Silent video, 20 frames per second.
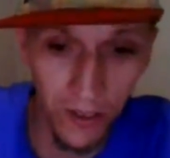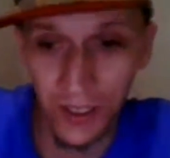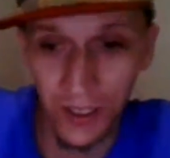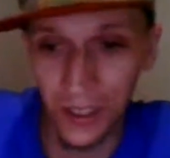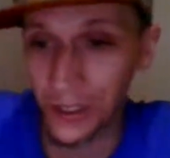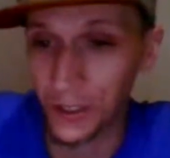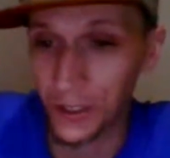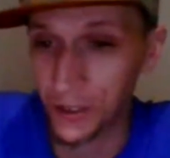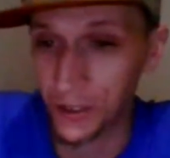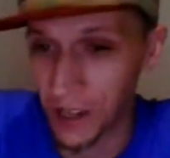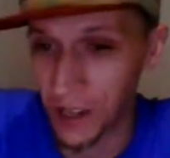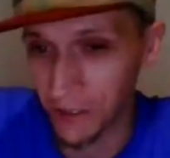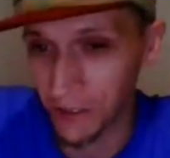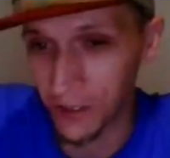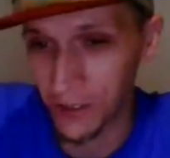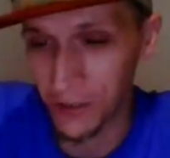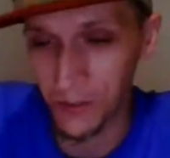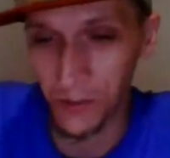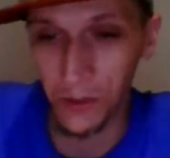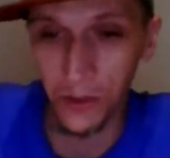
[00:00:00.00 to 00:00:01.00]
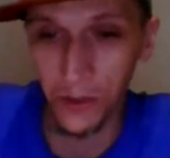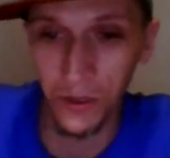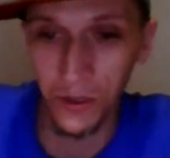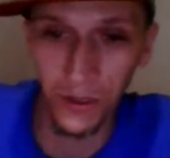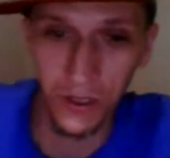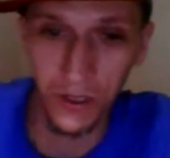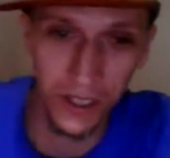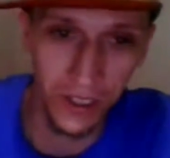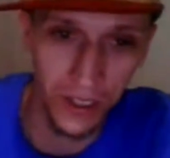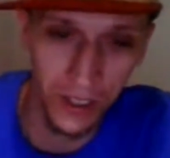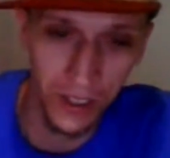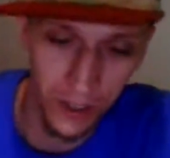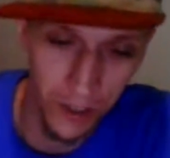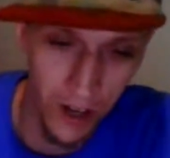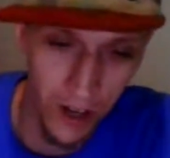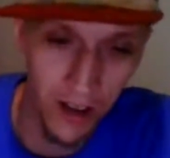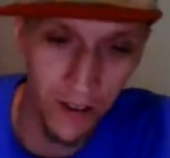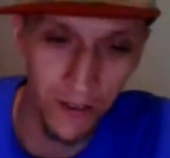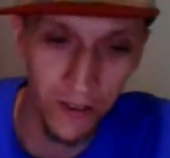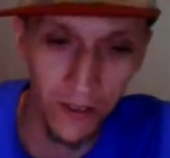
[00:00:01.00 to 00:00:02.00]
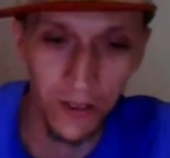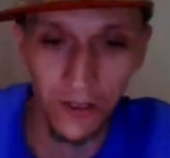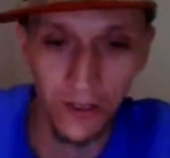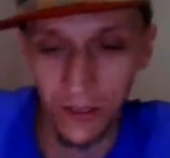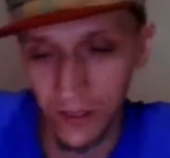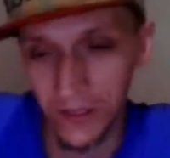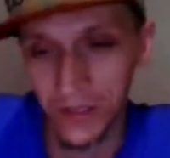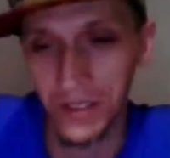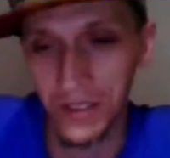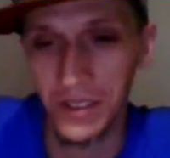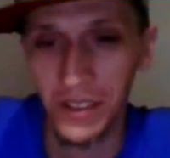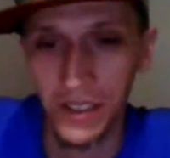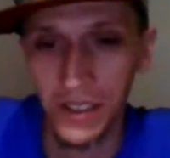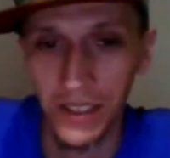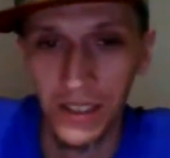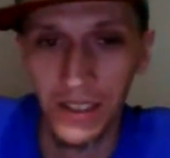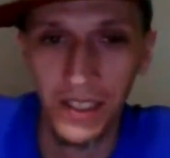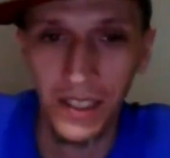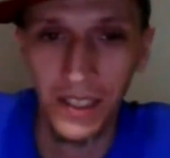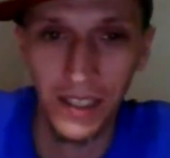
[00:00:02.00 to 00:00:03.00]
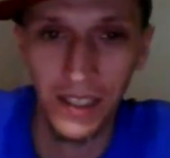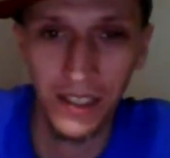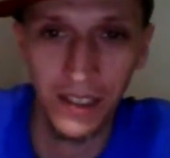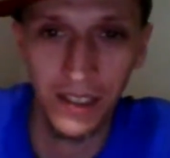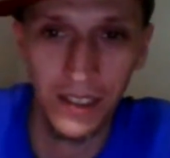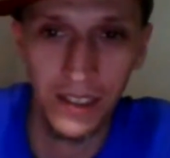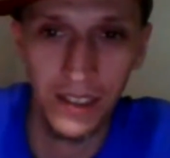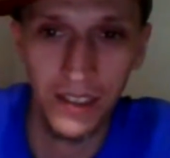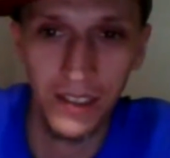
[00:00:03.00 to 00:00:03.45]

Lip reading: and then you travel some more, and then you travel, and it